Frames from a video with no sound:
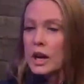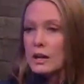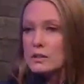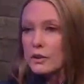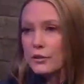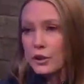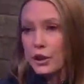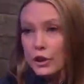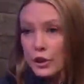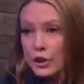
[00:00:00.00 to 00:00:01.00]
And so for
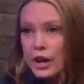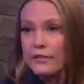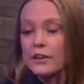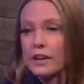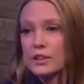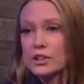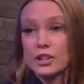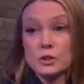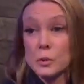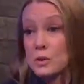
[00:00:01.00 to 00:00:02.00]
her, I feel like that
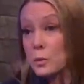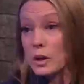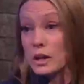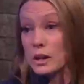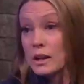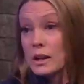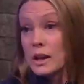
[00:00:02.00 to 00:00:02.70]
she just wants to win.